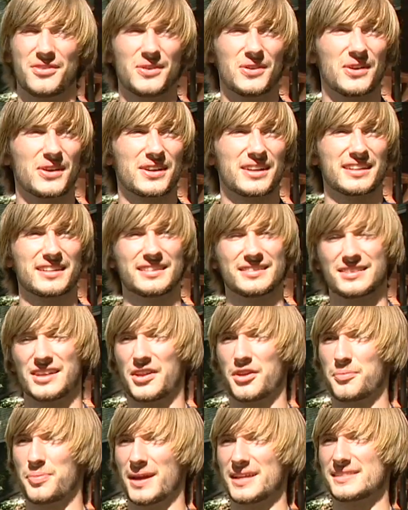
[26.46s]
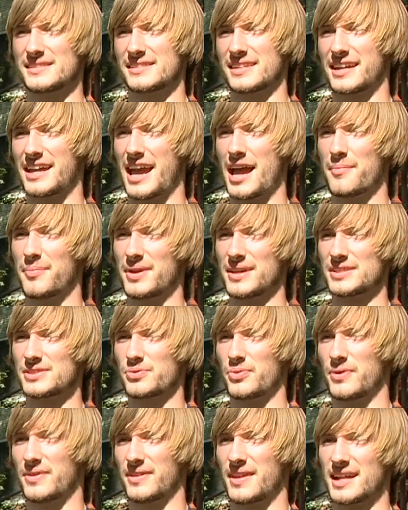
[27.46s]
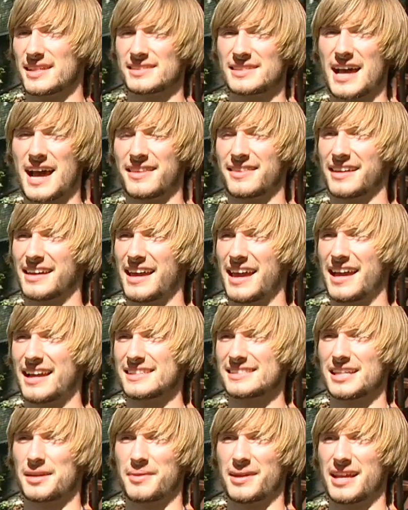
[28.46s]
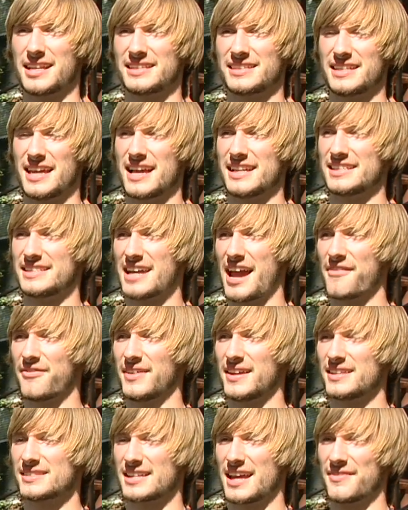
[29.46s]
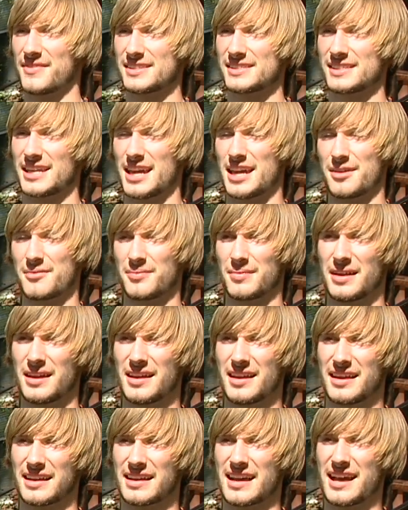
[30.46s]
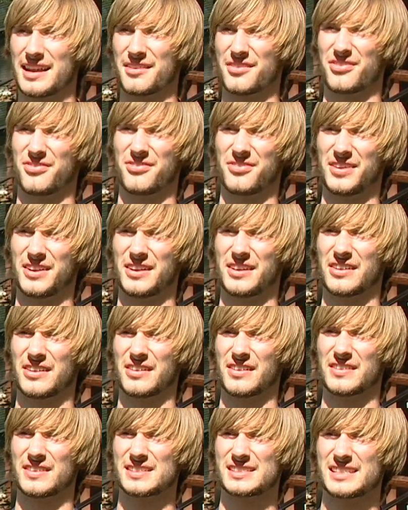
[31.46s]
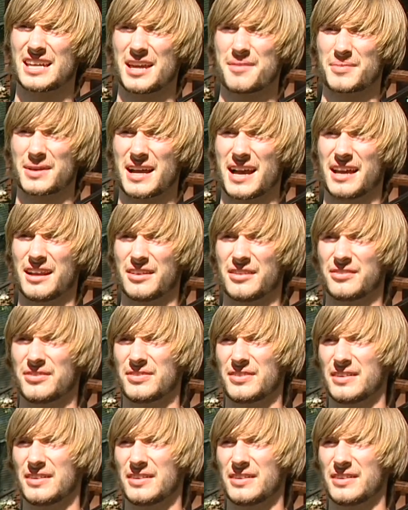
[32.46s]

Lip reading: you look at other places at campus when that's not the case, I mean, it definitely doesn't have the same kind of feel, the same kind of